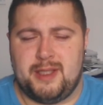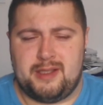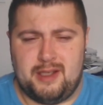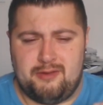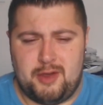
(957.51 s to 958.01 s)
It's
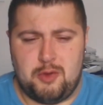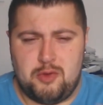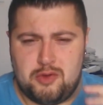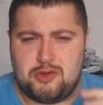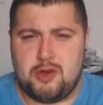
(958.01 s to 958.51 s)
like a
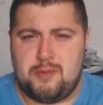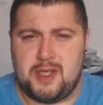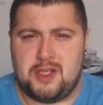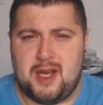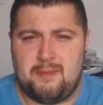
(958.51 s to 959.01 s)
real
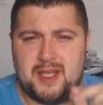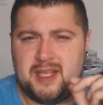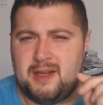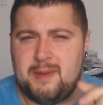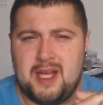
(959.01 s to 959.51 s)
strawberry jam. You
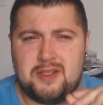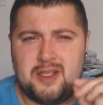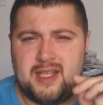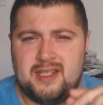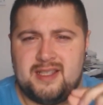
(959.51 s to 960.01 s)
can
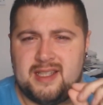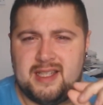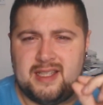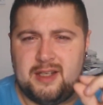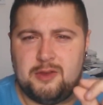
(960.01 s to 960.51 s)
imagine tasting
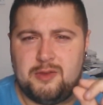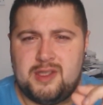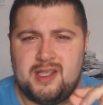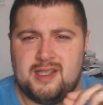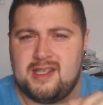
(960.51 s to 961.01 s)
the little
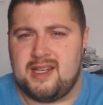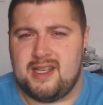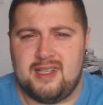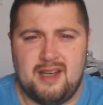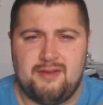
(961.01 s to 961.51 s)
seeds in
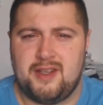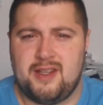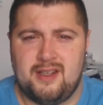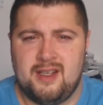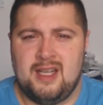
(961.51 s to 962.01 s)
it,
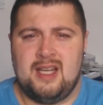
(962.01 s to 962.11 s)
everything.